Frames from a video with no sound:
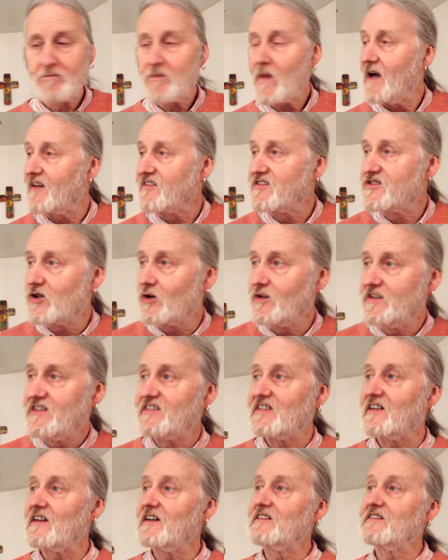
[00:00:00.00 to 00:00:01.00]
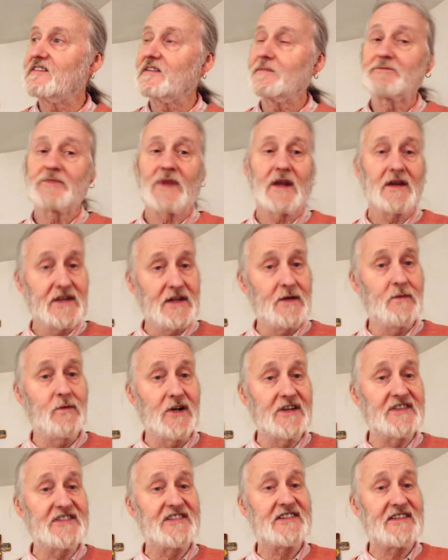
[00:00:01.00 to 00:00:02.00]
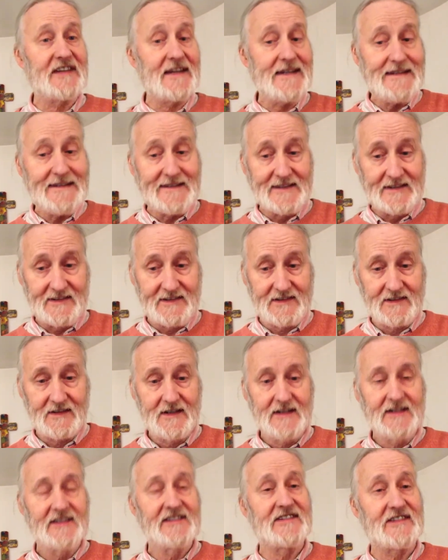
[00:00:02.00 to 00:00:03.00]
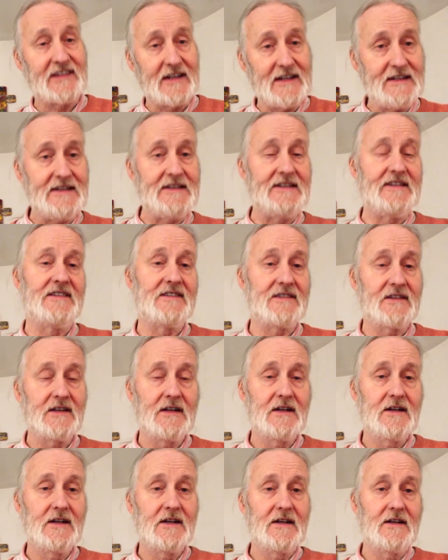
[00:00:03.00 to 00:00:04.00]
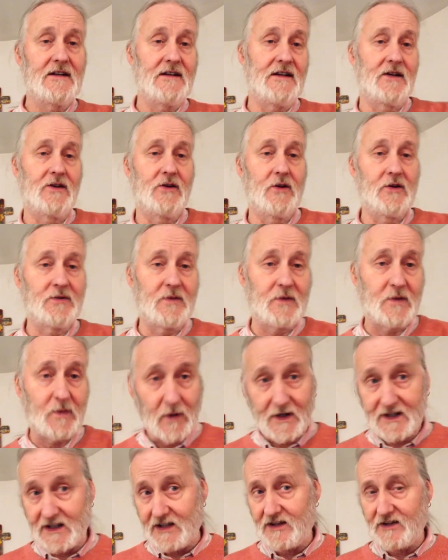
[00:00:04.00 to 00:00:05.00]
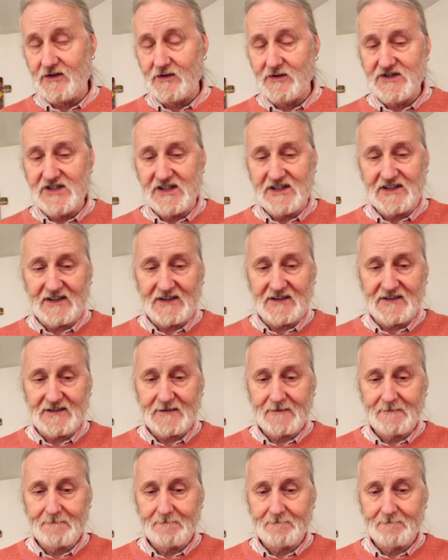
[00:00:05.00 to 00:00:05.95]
As John says, they were signs that God was working through Jesus.